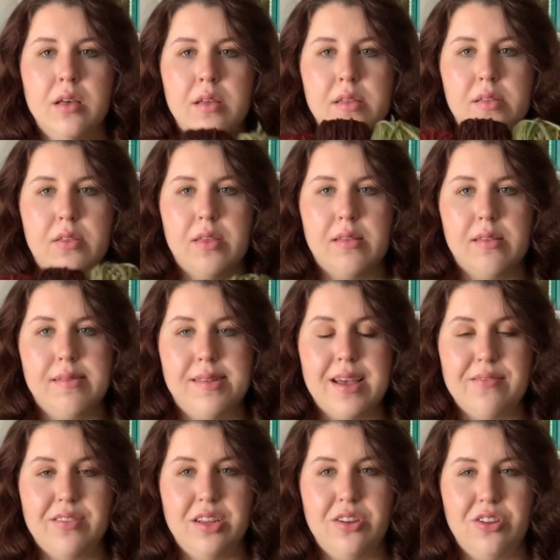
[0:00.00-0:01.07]
So this is
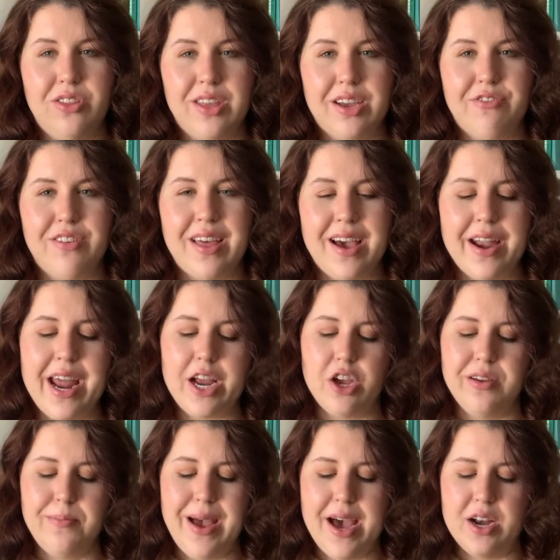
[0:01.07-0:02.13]
definitely too thick for that. I
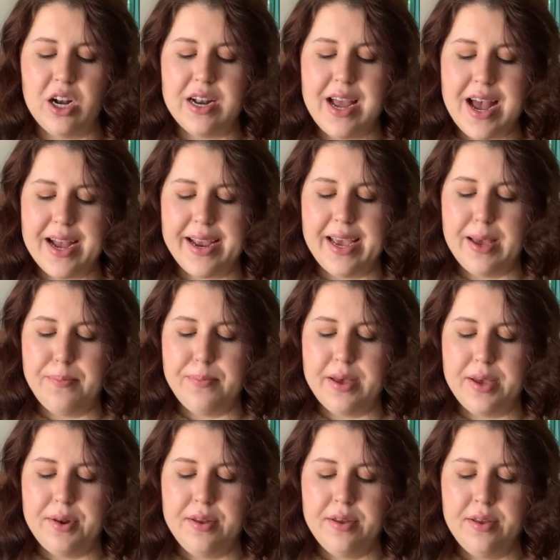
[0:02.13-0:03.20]
could pattern hack it,
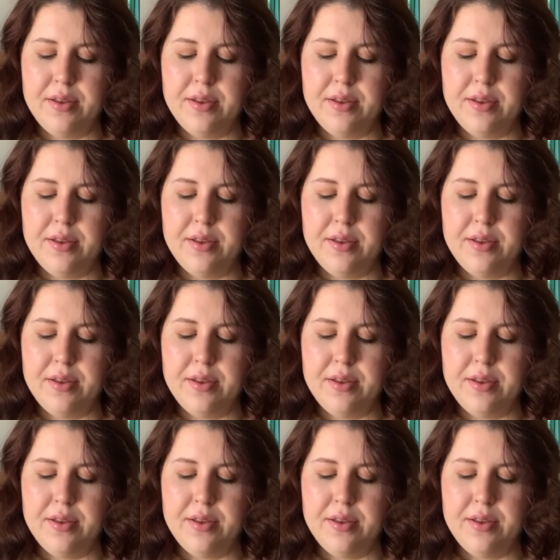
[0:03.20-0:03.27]
but